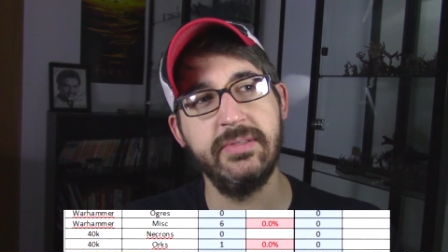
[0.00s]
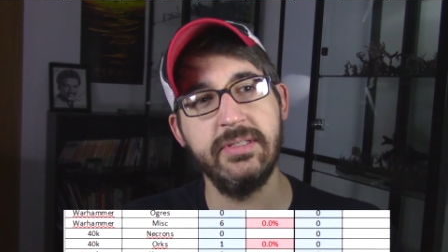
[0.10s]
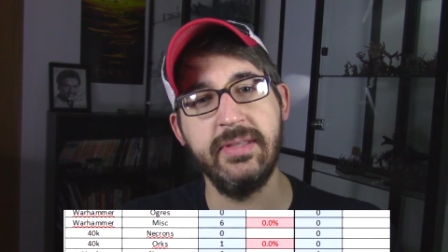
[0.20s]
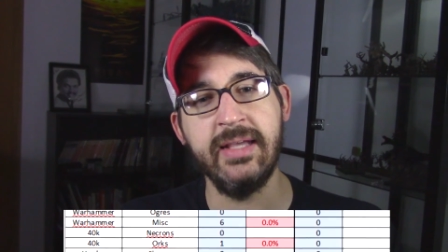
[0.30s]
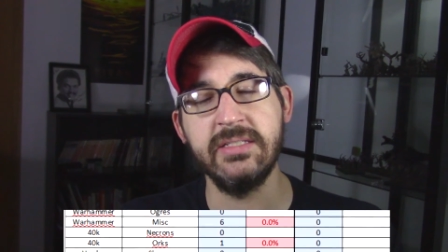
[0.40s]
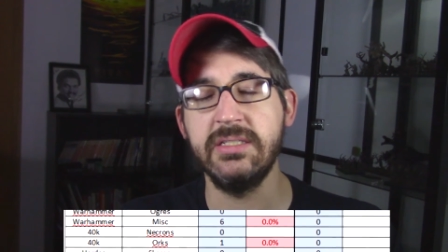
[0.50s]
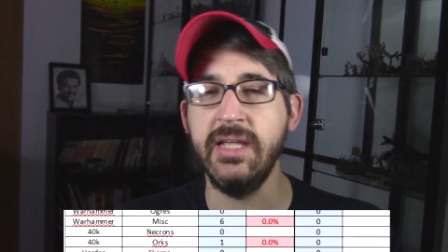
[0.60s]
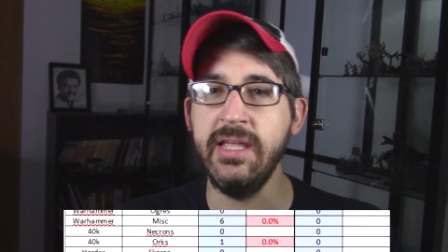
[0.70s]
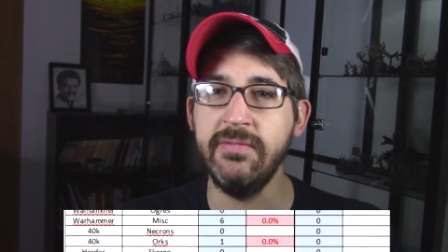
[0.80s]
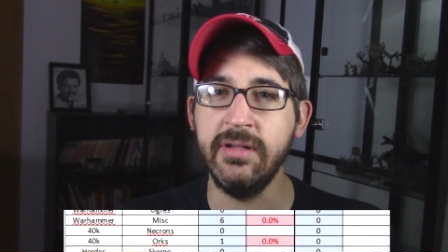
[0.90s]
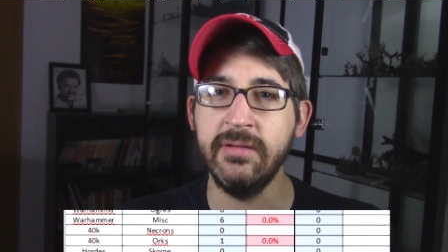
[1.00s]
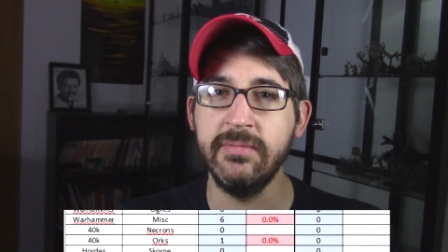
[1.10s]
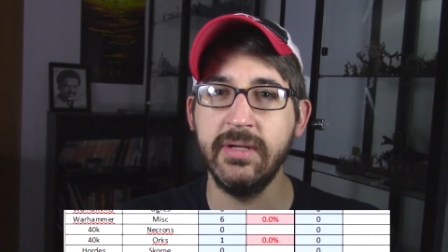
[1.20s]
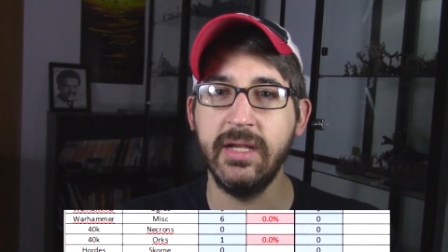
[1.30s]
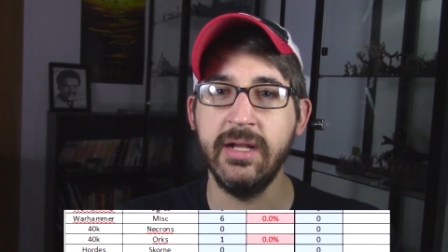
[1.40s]
that Skaven
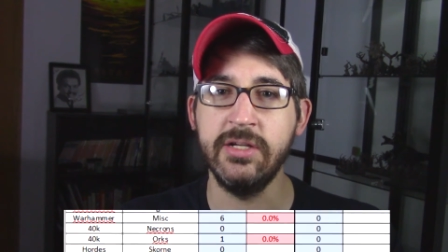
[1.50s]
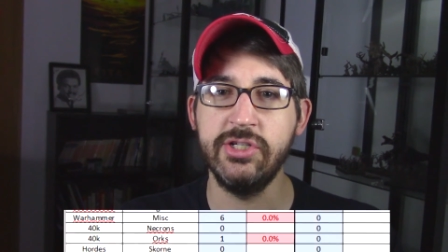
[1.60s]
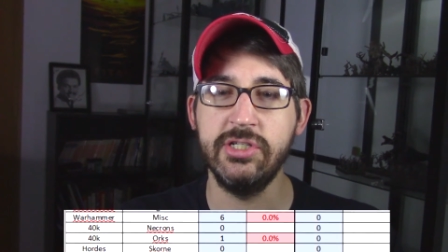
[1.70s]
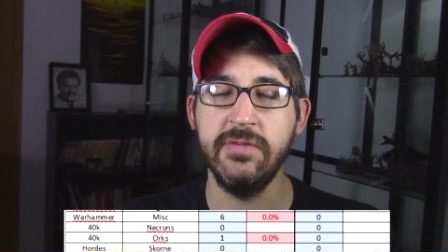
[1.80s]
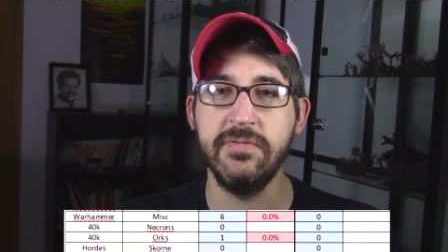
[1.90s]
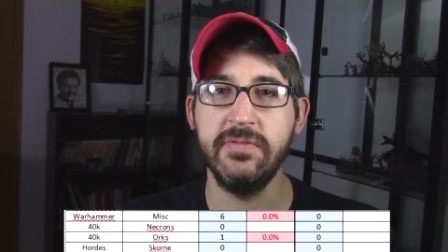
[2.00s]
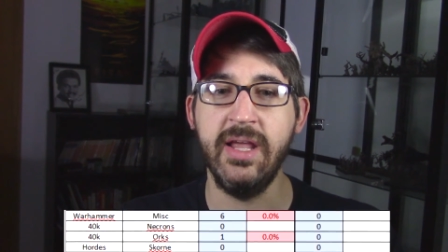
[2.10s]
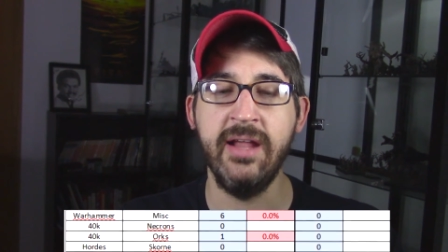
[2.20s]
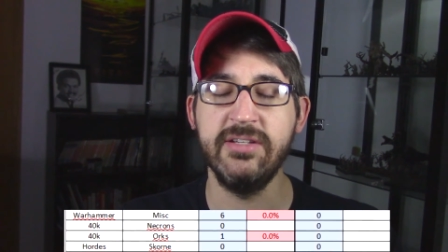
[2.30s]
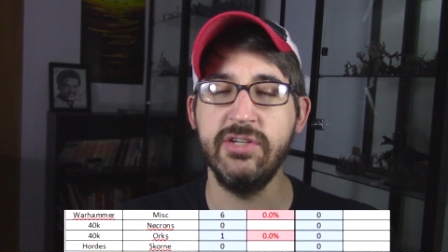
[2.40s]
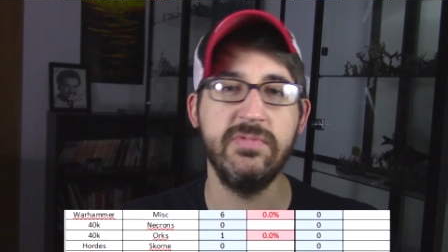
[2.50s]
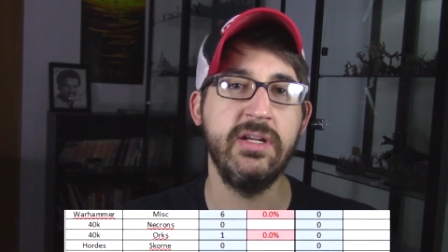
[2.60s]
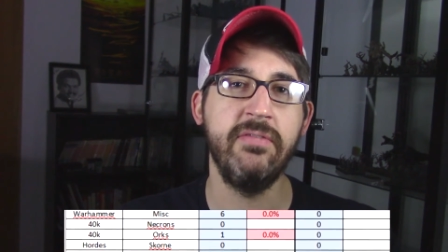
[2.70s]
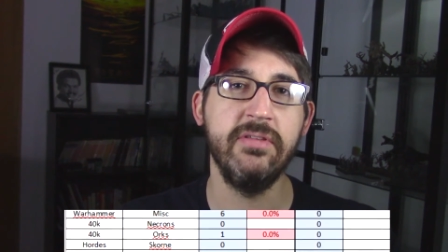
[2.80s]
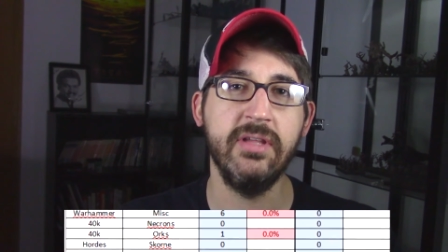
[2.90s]
kind of shifted
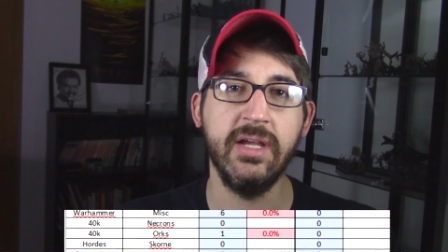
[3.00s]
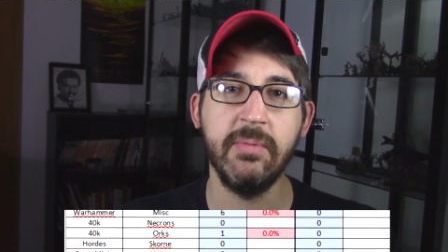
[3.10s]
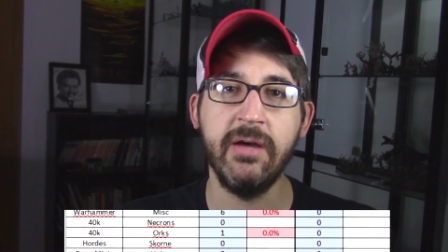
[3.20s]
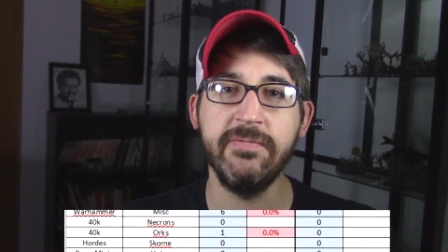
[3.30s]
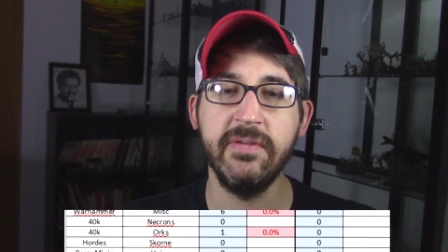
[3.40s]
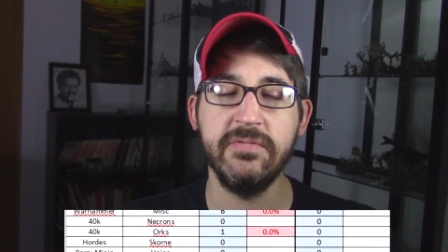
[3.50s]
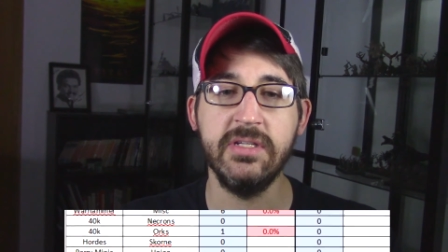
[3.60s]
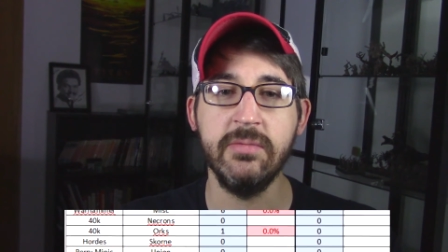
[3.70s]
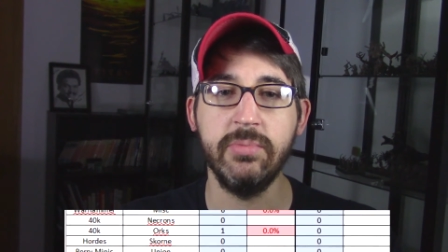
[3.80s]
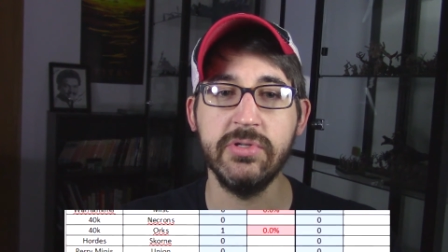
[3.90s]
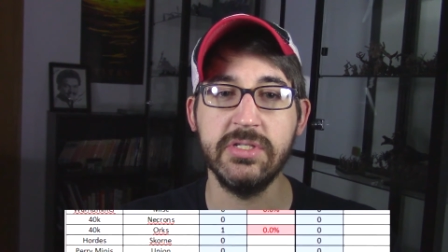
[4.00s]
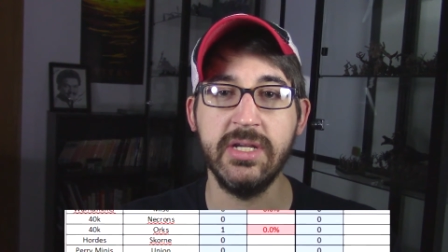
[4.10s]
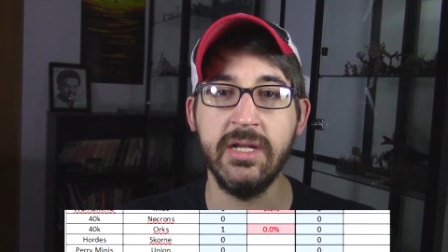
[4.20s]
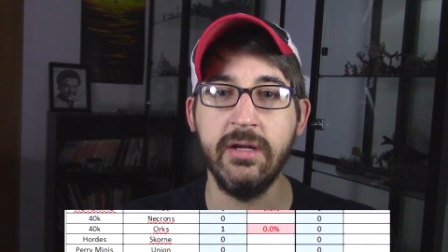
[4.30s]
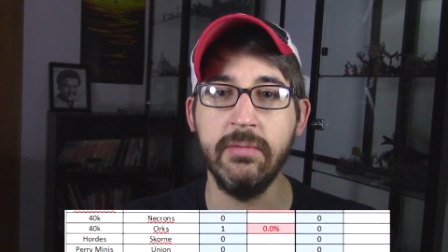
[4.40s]
everything about
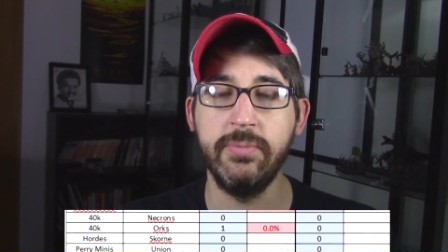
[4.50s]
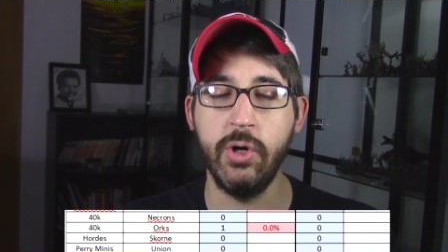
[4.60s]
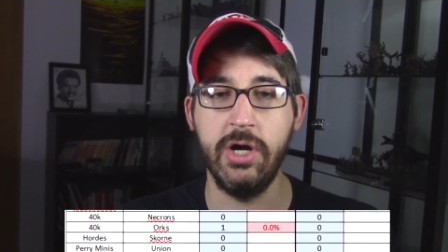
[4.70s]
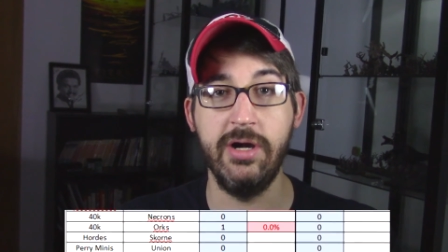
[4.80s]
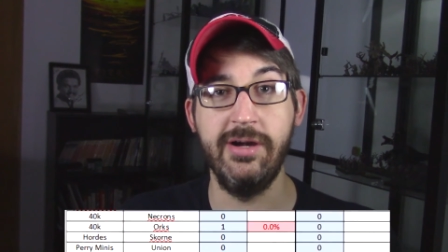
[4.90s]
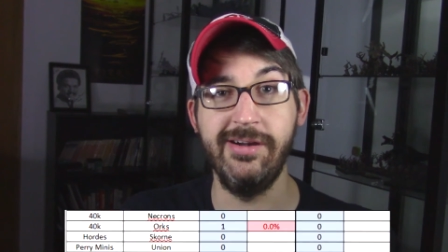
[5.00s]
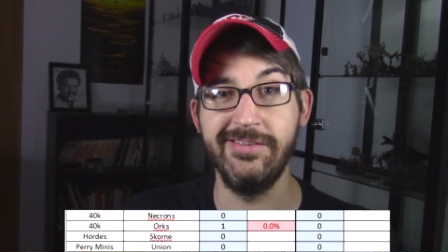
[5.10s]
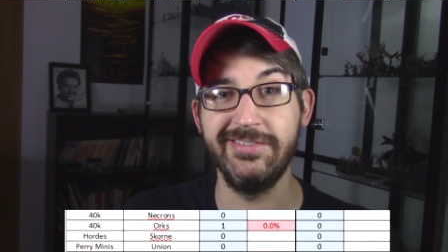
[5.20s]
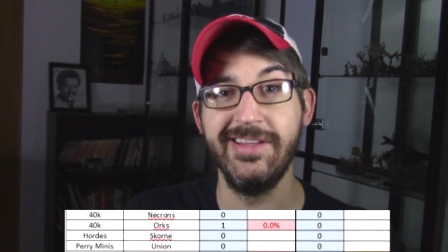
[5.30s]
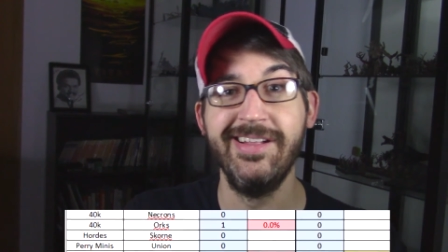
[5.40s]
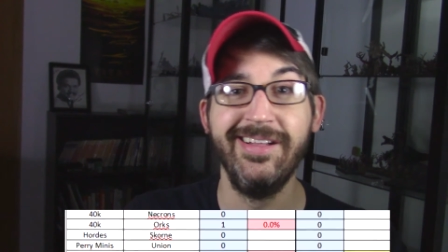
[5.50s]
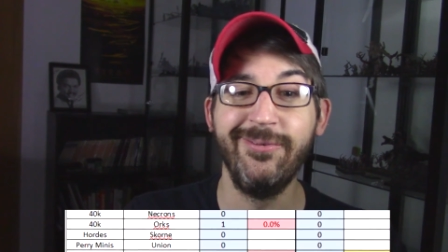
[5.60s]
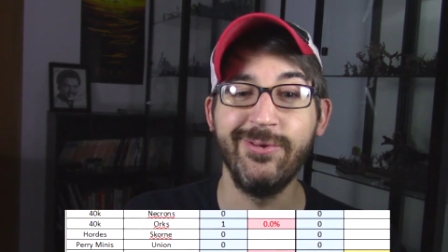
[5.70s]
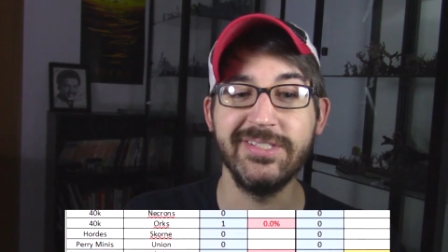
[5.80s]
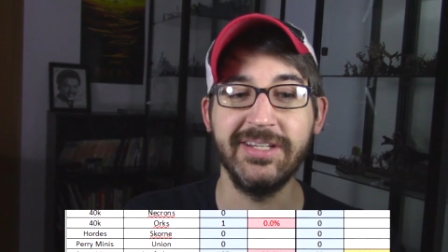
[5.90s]
15% upwards
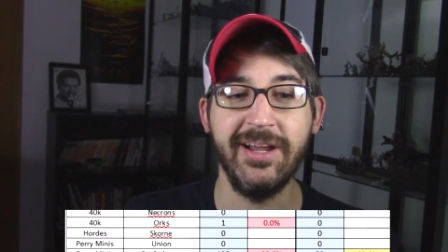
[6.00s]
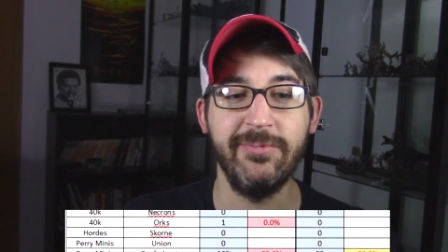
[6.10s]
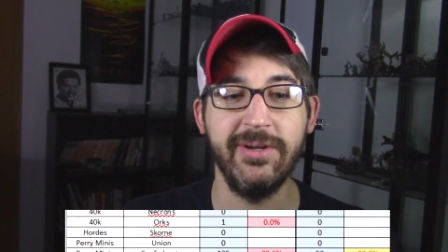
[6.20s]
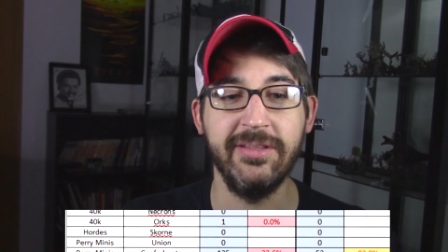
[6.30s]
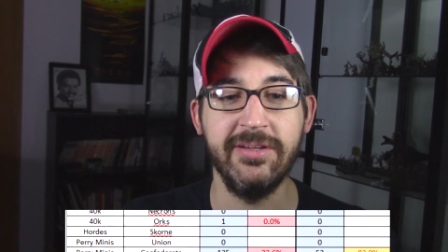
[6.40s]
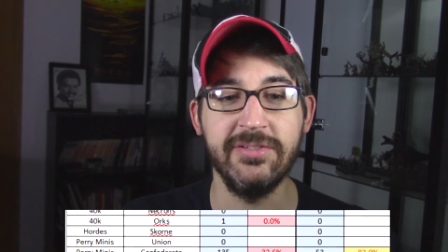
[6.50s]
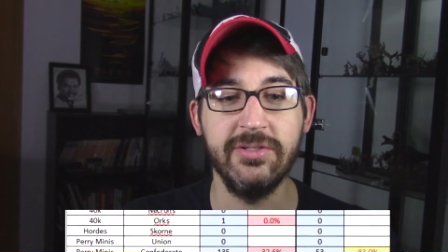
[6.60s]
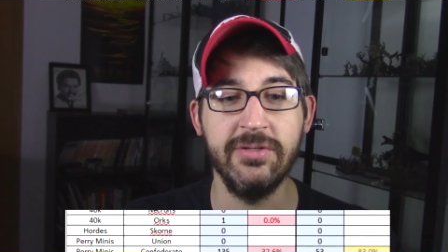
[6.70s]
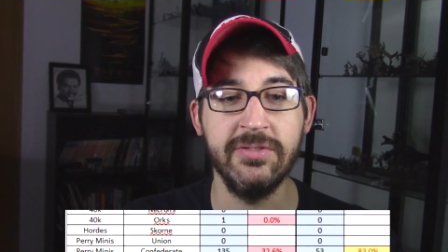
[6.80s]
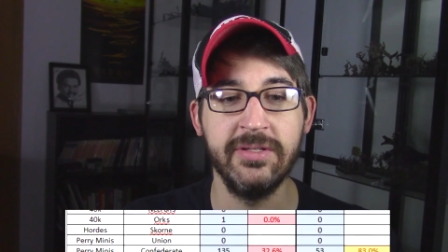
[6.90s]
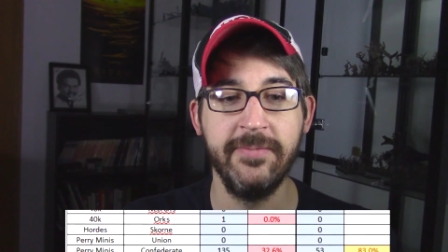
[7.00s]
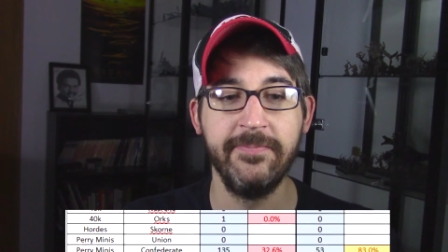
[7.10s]
once I got rid of those dudes.